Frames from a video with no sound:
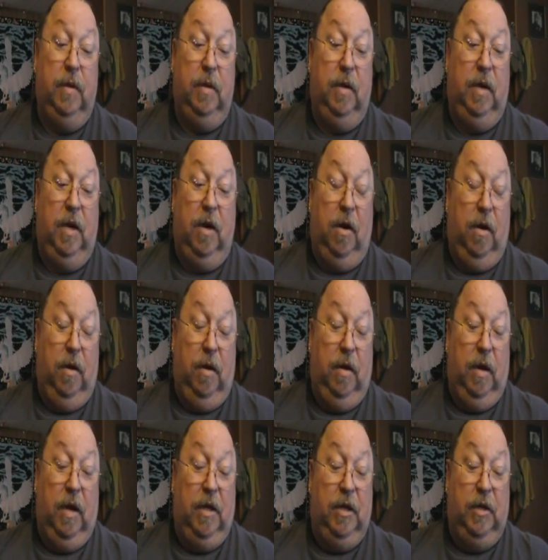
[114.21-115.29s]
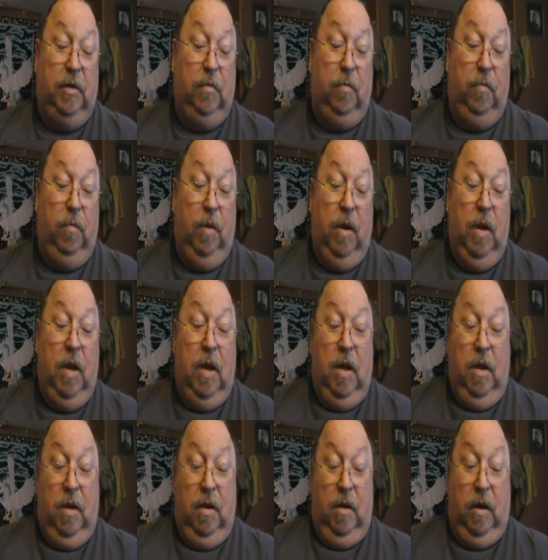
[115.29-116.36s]
you know,
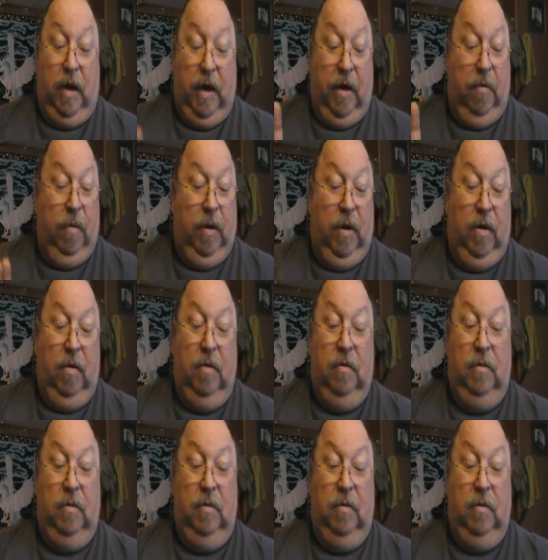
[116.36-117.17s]
okay, here we go.